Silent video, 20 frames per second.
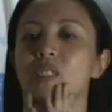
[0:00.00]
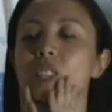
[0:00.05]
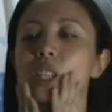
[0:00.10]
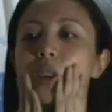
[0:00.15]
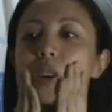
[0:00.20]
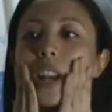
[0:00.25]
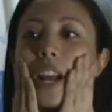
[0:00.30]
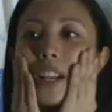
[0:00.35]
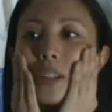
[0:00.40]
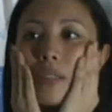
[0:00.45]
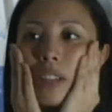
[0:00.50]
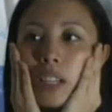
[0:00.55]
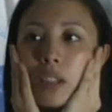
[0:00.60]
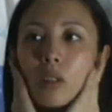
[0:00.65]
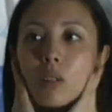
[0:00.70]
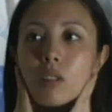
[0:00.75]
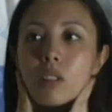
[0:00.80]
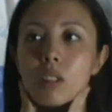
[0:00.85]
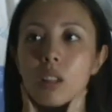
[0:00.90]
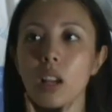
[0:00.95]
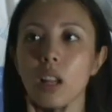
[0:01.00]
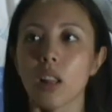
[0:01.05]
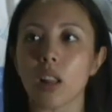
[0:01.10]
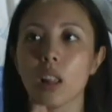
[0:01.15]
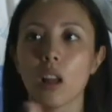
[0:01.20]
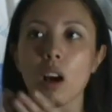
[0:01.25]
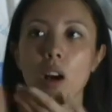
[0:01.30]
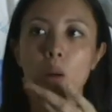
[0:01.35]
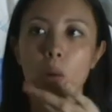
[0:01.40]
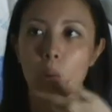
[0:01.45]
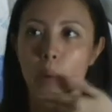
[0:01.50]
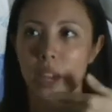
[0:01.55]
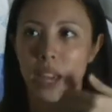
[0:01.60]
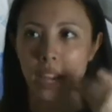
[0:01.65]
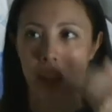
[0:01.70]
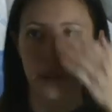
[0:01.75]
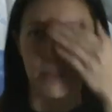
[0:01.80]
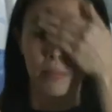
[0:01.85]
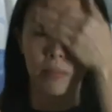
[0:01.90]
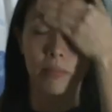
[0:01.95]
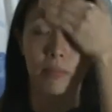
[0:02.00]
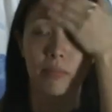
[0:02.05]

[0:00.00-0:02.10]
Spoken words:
So it actually goes a long way.